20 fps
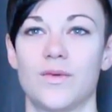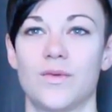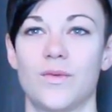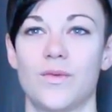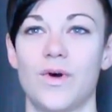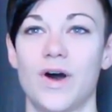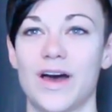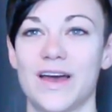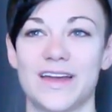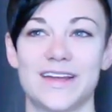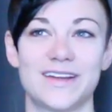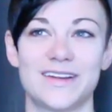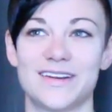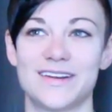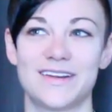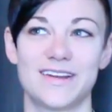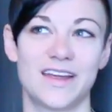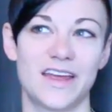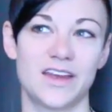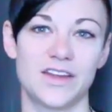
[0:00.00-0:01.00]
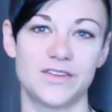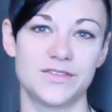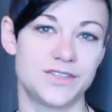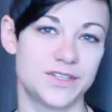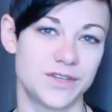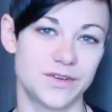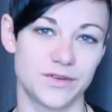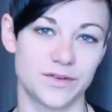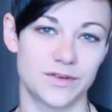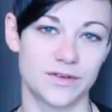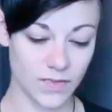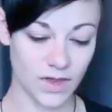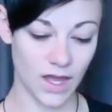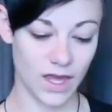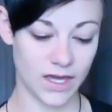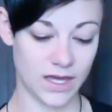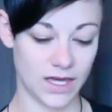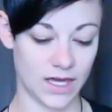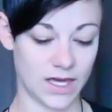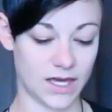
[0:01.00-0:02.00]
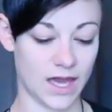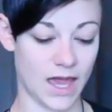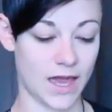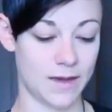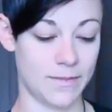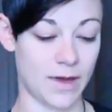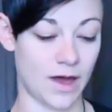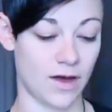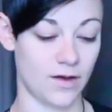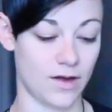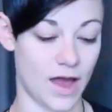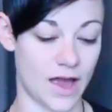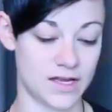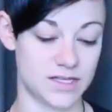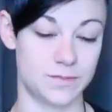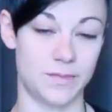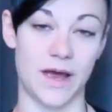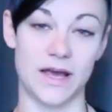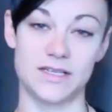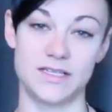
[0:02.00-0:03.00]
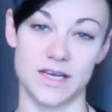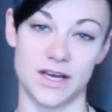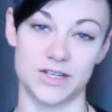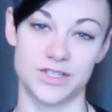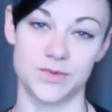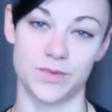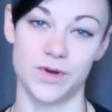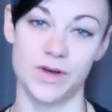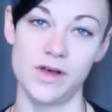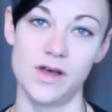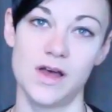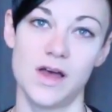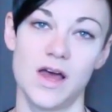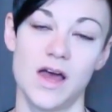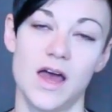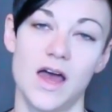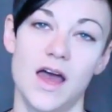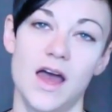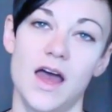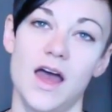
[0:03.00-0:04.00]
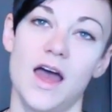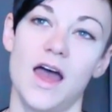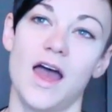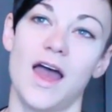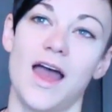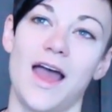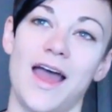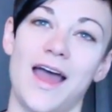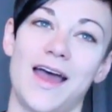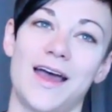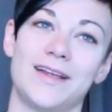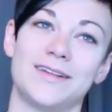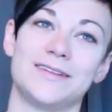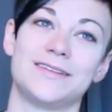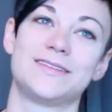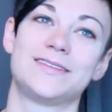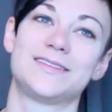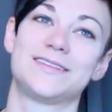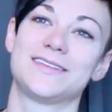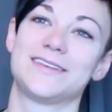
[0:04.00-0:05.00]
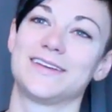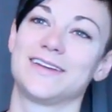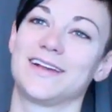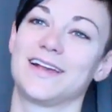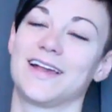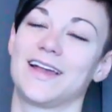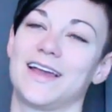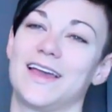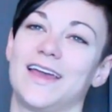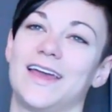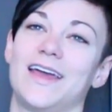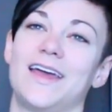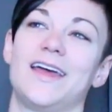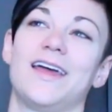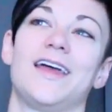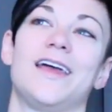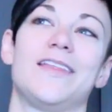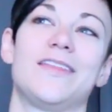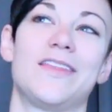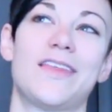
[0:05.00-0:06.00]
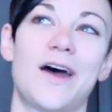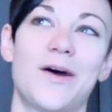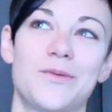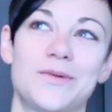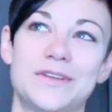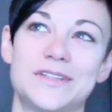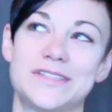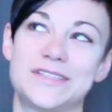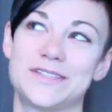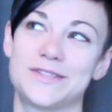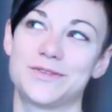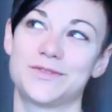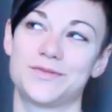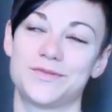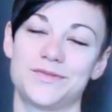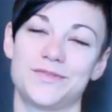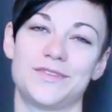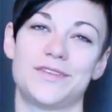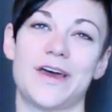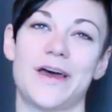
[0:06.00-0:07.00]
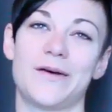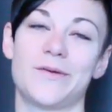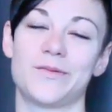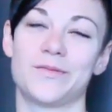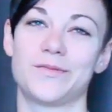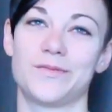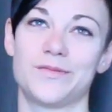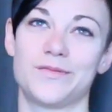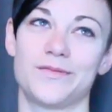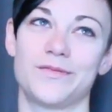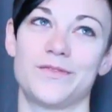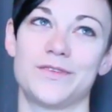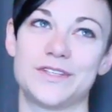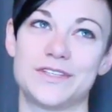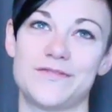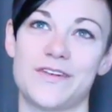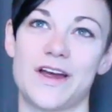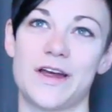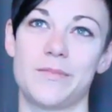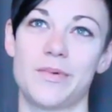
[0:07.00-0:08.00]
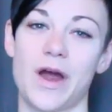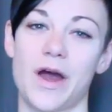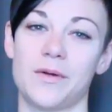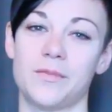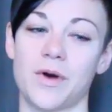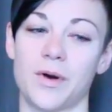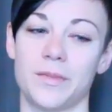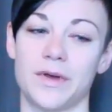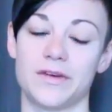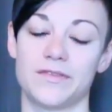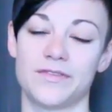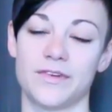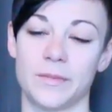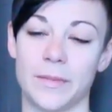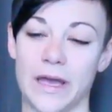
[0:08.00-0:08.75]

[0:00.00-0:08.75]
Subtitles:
What can you do? He came out as bisexual, and that was a very proud moment for